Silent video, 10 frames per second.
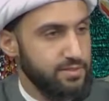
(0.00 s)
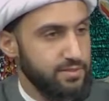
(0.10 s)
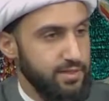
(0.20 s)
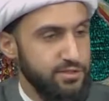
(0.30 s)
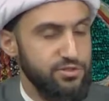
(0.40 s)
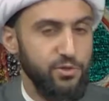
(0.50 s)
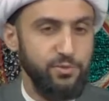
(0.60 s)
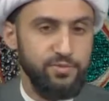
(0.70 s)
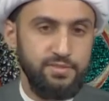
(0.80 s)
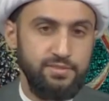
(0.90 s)
And
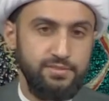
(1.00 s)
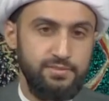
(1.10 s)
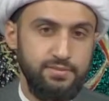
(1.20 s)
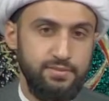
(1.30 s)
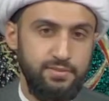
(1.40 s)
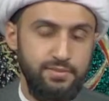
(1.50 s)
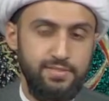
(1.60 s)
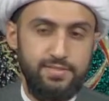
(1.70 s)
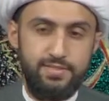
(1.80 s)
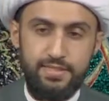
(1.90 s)
so,
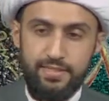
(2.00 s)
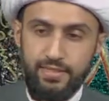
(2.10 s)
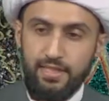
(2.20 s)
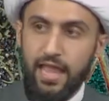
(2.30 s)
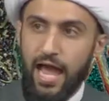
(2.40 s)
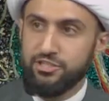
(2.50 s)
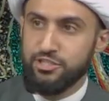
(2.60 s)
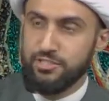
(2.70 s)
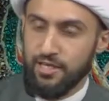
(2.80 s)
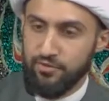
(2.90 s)
this is the
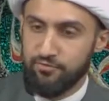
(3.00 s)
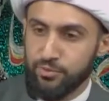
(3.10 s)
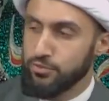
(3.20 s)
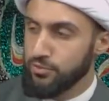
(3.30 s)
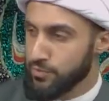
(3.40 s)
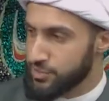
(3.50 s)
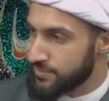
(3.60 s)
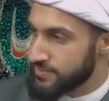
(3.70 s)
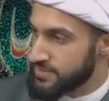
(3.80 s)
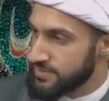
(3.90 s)
clash of brutal
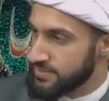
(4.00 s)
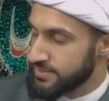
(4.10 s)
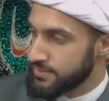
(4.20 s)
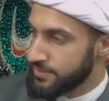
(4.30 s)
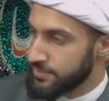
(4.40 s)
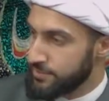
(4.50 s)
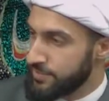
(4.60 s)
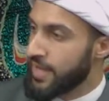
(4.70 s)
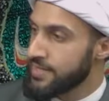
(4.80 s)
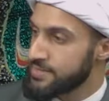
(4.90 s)
regimes,
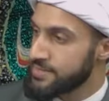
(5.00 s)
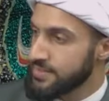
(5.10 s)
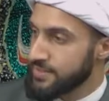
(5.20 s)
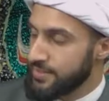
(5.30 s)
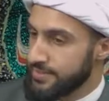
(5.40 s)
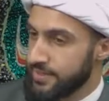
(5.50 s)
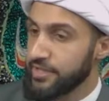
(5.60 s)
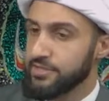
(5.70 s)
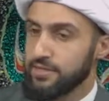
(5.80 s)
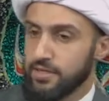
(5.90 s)
because
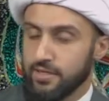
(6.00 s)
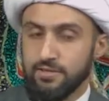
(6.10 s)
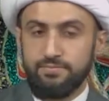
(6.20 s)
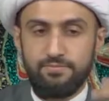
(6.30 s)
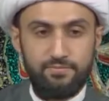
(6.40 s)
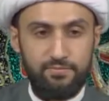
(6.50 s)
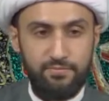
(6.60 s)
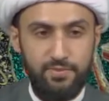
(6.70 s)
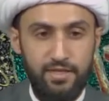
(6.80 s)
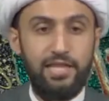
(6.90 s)
they
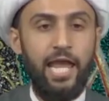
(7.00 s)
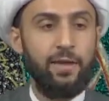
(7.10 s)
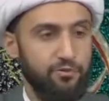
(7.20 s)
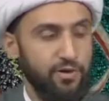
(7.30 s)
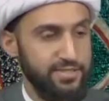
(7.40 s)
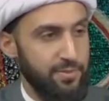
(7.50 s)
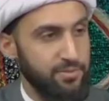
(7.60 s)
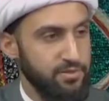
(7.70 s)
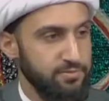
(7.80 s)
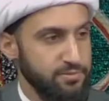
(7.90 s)
claim, for
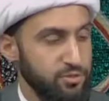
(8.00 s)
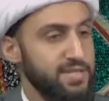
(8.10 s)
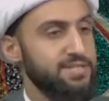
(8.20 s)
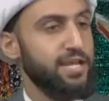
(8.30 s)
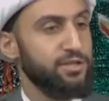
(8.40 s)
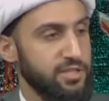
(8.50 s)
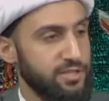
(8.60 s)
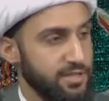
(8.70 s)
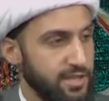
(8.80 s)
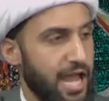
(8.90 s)
example, to be secular
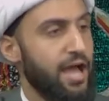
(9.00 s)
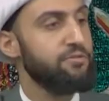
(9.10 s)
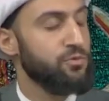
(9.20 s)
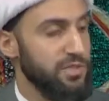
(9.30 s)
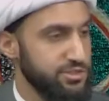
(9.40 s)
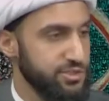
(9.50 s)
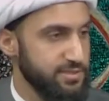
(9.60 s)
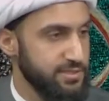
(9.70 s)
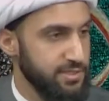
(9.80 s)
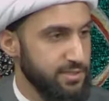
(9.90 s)
and have no religion.
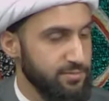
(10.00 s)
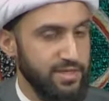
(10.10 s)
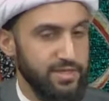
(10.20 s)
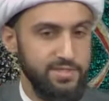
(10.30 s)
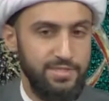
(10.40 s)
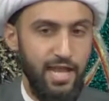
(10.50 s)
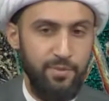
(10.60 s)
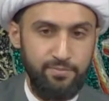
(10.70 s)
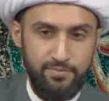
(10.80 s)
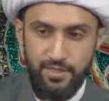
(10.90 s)
But in
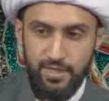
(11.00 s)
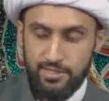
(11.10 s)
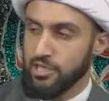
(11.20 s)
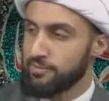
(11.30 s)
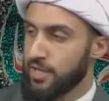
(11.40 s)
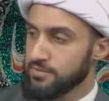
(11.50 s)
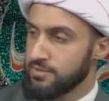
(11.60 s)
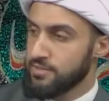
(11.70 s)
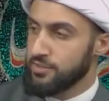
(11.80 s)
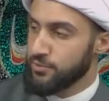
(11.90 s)
Islam, it's not
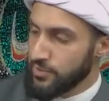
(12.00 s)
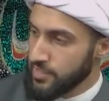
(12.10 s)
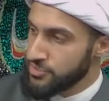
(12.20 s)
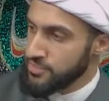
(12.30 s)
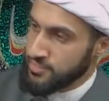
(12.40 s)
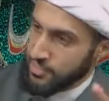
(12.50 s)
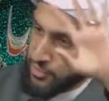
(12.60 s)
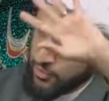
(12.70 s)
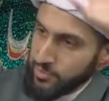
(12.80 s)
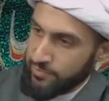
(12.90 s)
about religion in the
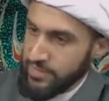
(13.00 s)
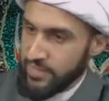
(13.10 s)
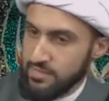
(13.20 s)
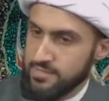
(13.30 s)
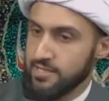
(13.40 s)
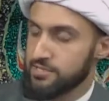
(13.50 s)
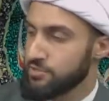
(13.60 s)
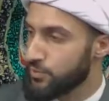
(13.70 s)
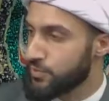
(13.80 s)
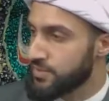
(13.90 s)
European sense
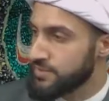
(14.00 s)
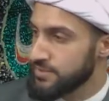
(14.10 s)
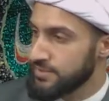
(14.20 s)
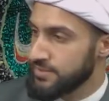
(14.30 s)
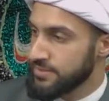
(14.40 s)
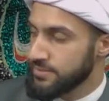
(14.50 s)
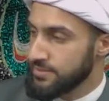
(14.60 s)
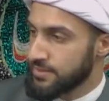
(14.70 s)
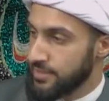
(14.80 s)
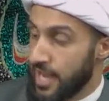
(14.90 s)
of the word.
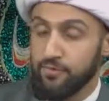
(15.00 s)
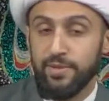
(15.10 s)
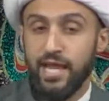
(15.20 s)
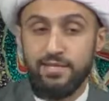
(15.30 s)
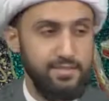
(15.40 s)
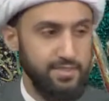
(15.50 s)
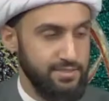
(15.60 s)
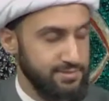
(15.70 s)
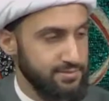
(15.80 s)
Everybody has a deen.